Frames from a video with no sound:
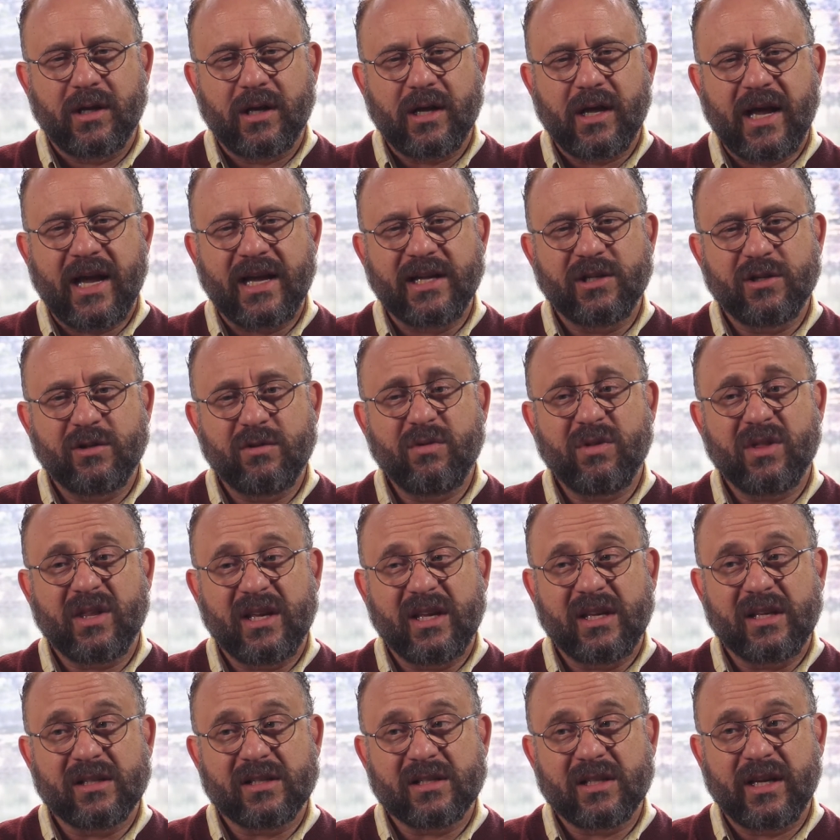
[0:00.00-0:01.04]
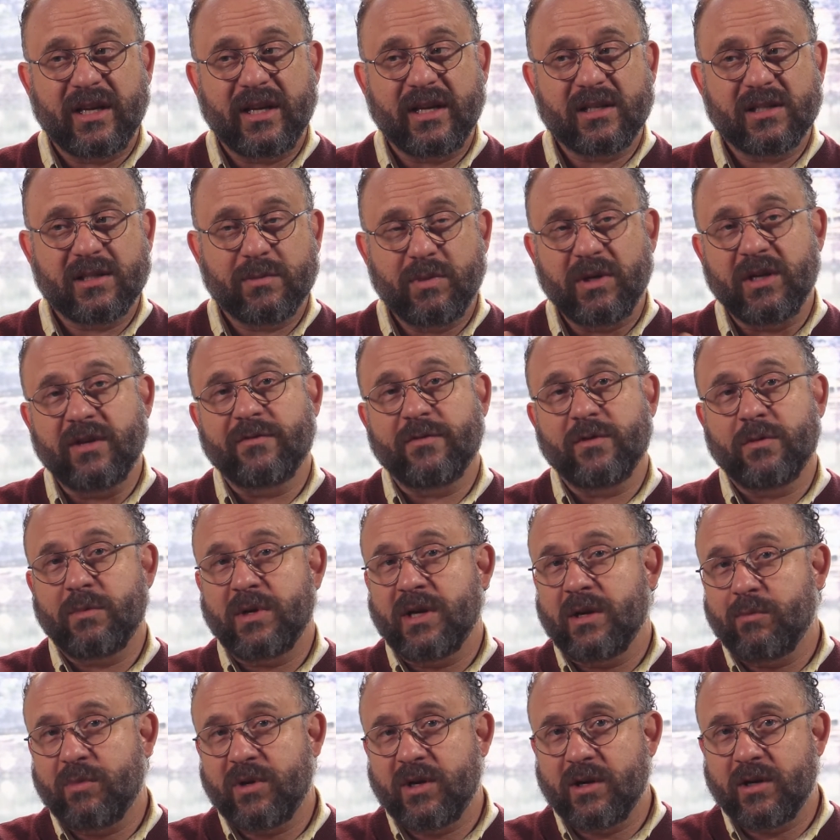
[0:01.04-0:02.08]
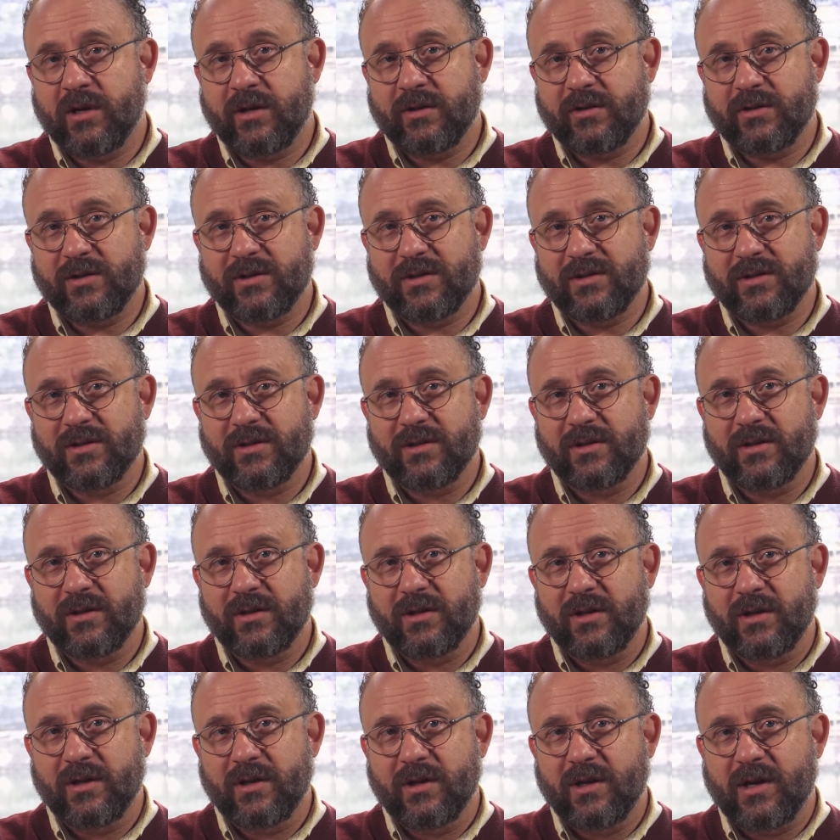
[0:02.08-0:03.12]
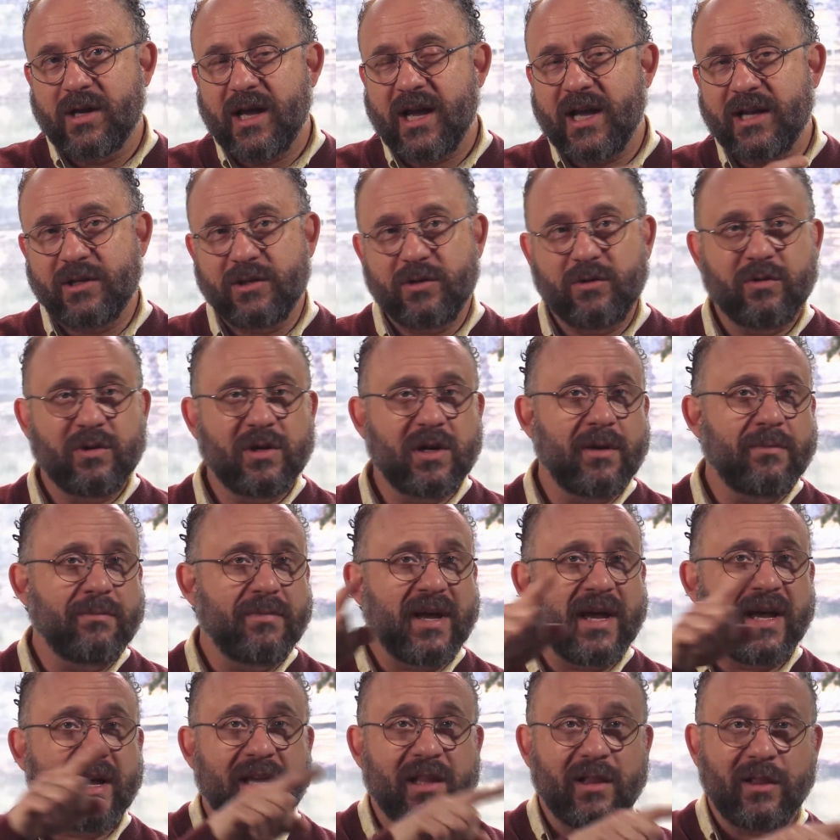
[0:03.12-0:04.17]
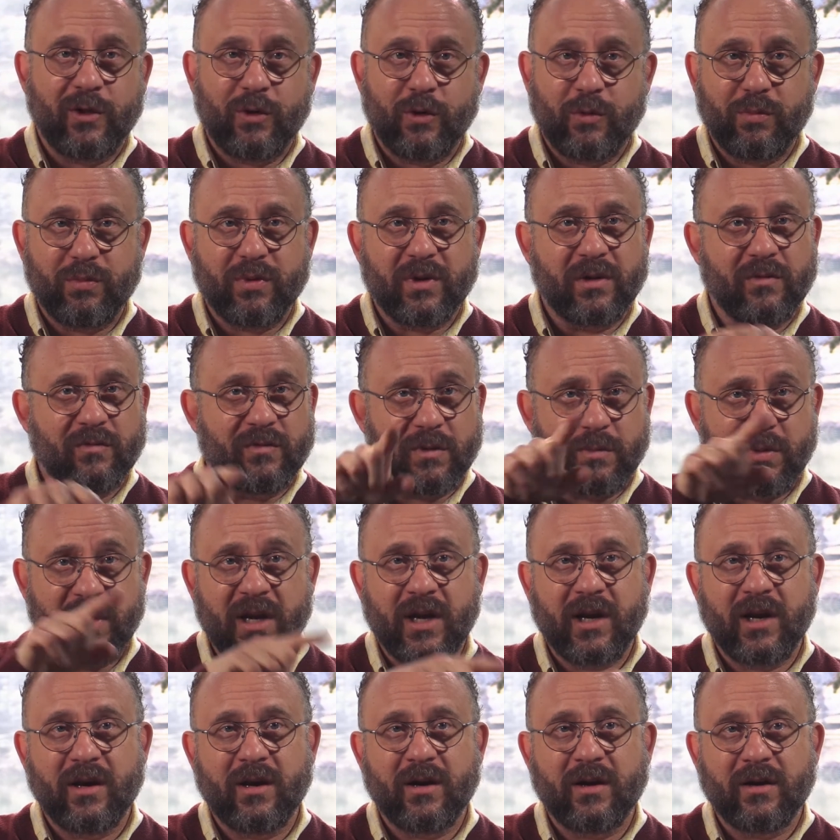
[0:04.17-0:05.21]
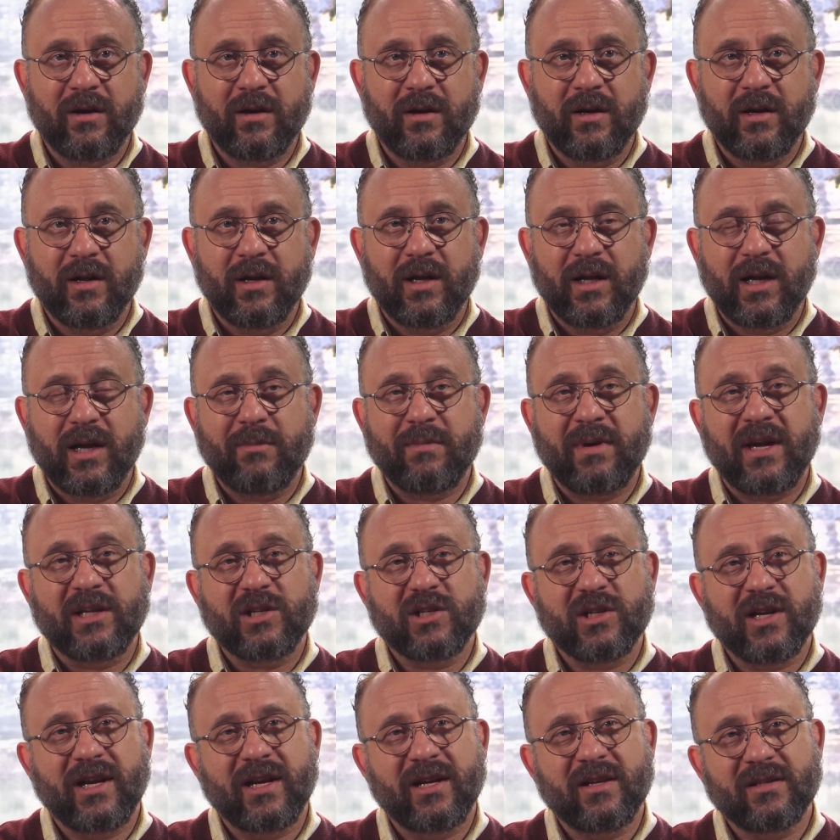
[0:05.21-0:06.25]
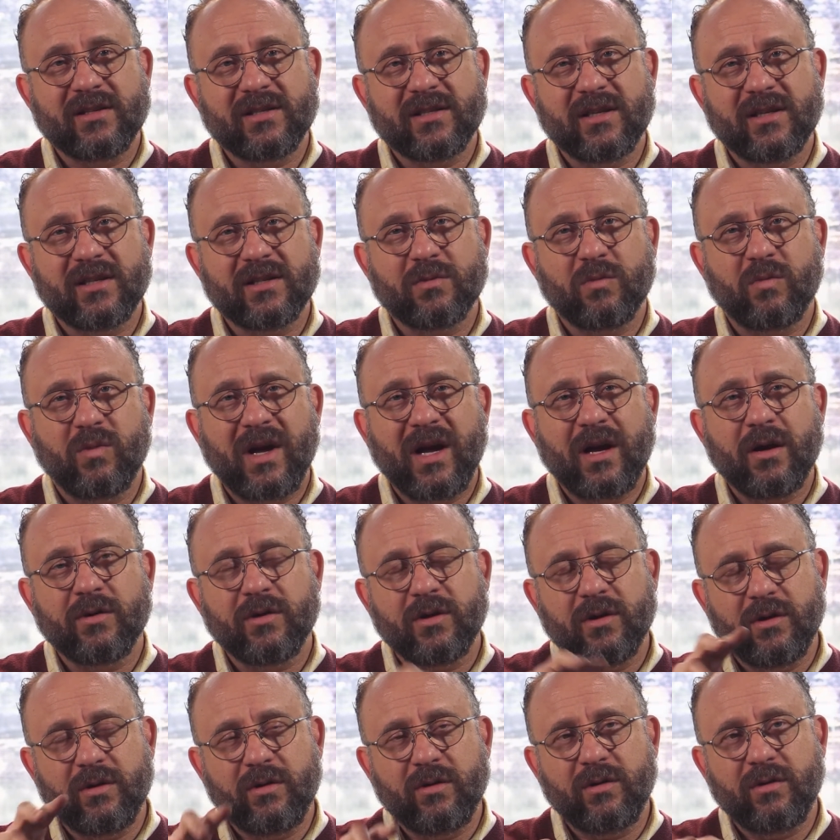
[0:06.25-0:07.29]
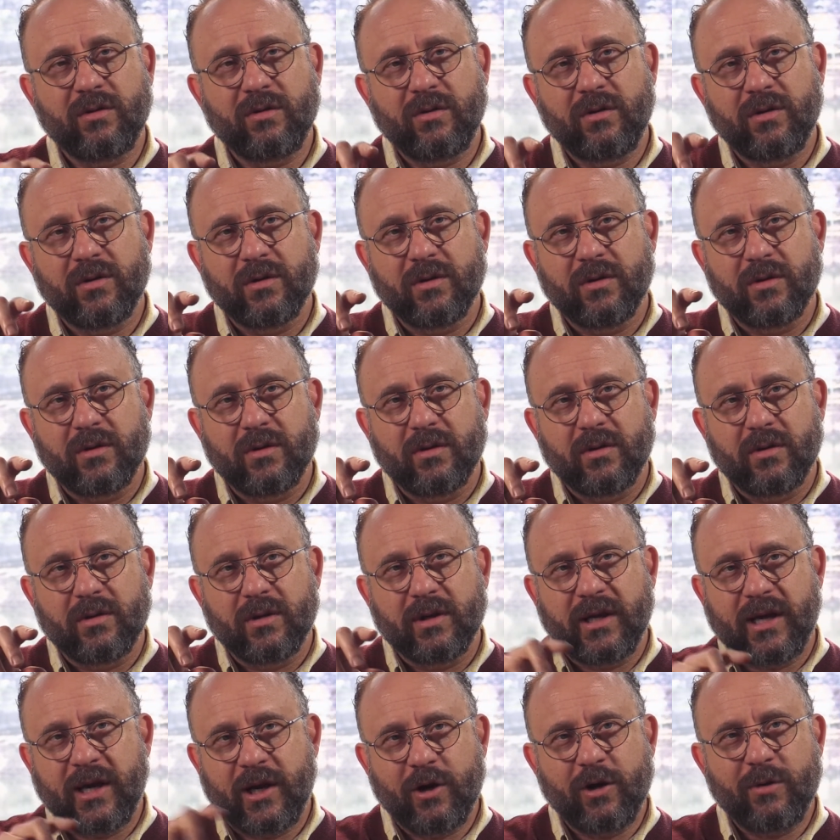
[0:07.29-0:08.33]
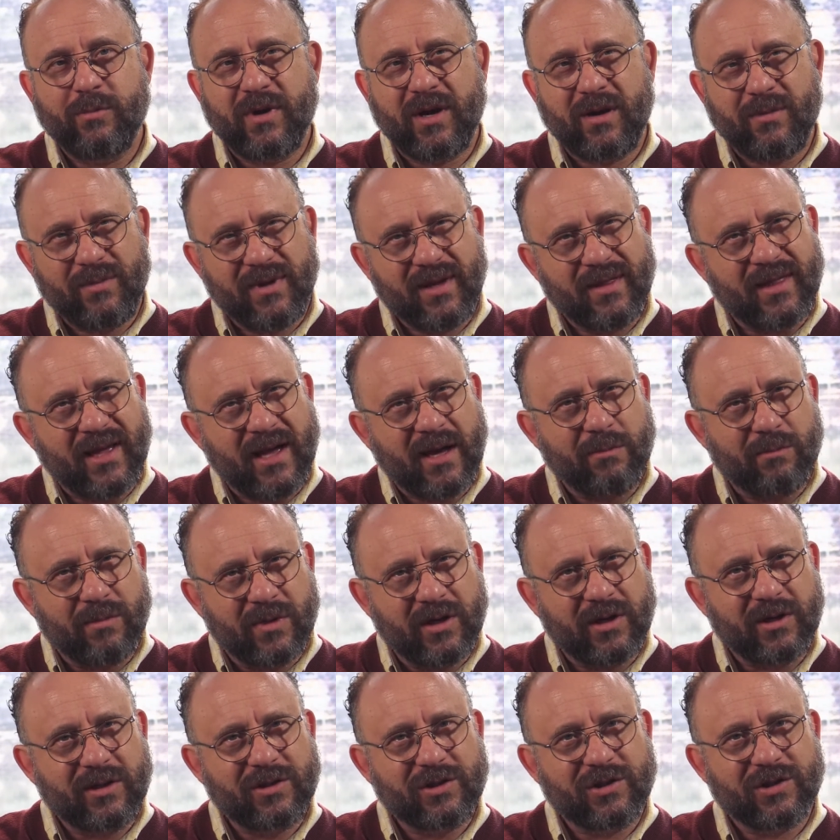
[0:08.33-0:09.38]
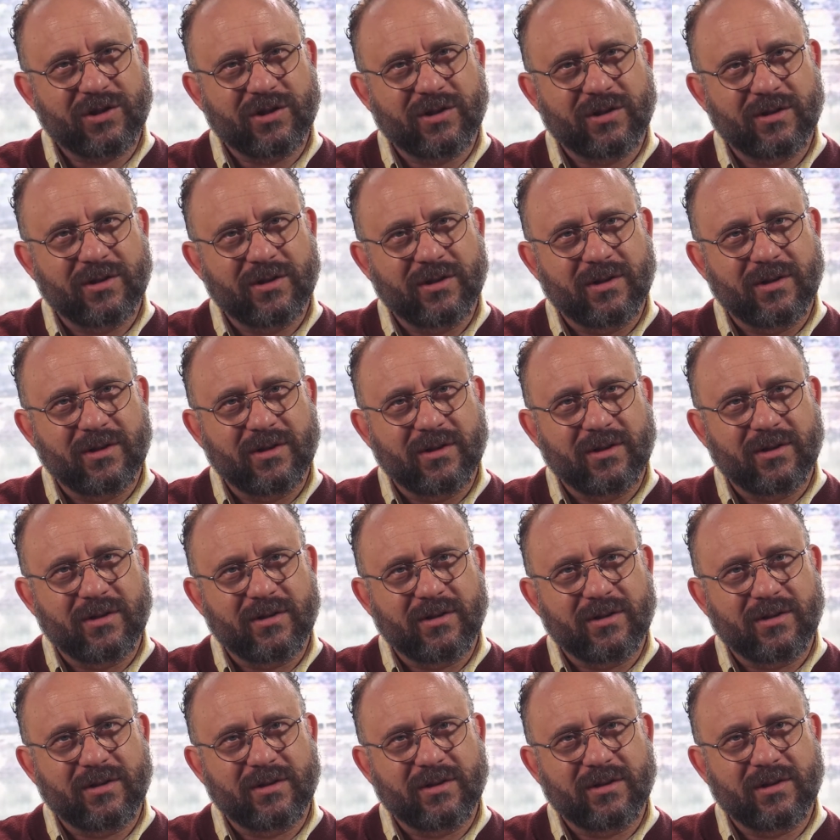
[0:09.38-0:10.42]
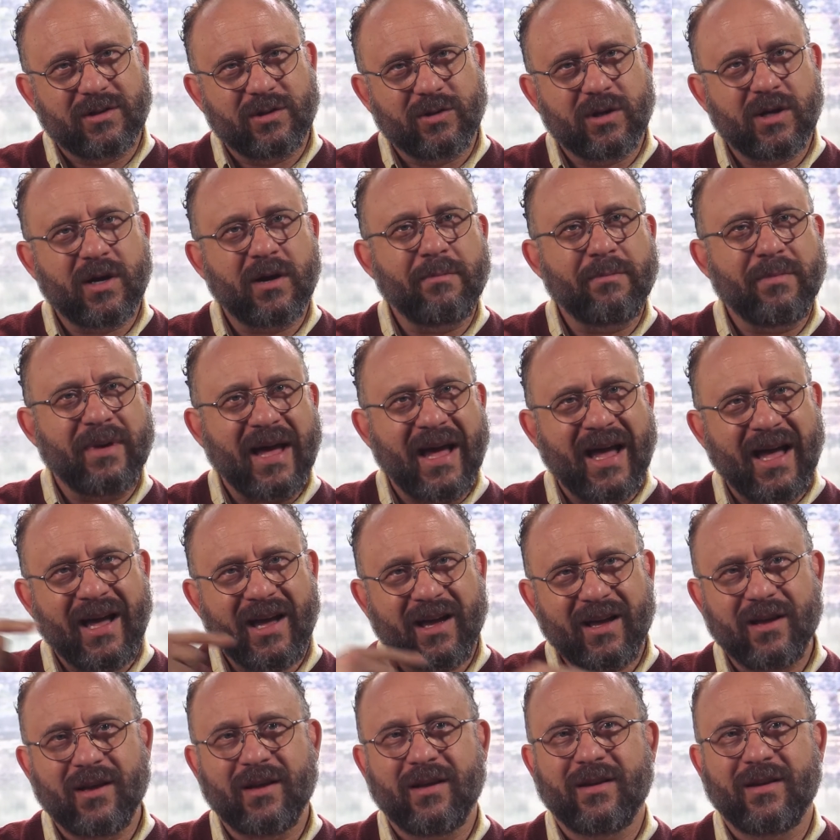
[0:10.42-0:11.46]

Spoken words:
I do things like speak for my parts. I do come back and loop and repair. And my child says, wow, you care about me that much to come back